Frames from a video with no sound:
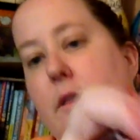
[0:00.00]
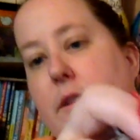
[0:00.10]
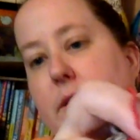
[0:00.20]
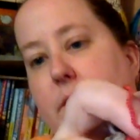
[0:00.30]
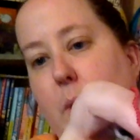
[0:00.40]

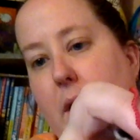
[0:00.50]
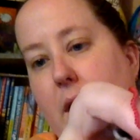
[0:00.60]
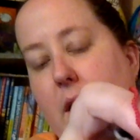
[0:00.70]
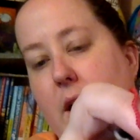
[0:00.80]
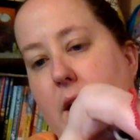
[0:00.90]
This
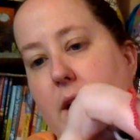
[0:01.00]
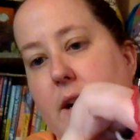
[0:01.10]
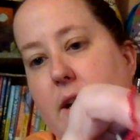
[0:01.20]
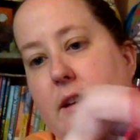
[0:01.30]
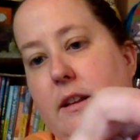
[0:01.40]
square
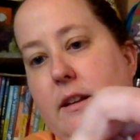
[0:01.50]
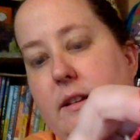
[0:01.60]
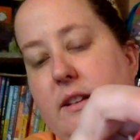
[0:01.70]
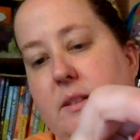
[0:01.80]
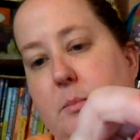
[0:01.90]

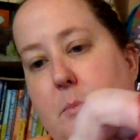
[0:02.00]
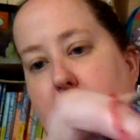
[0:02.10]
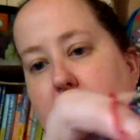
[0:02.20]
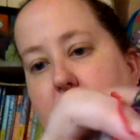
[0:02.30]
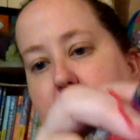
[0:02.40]
is
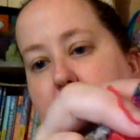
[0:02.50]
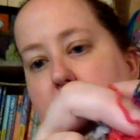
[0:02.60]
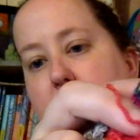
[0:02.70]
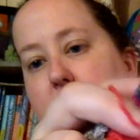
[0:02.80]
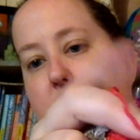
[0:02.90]
Punky
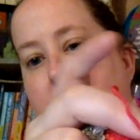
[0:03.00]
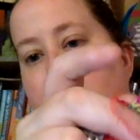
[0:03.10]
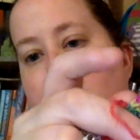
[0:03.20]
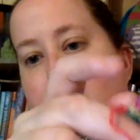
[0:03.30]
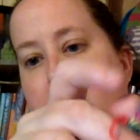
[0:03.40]

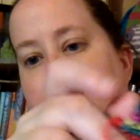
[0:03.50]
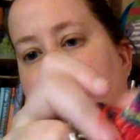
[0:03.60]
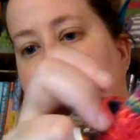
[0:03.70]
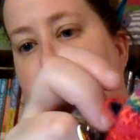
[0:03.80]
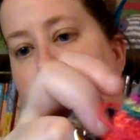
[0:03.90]
by Nitpicks
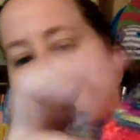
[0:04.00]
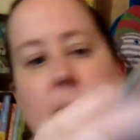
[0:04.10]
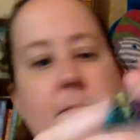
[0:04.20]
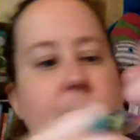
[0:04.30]
Stroll.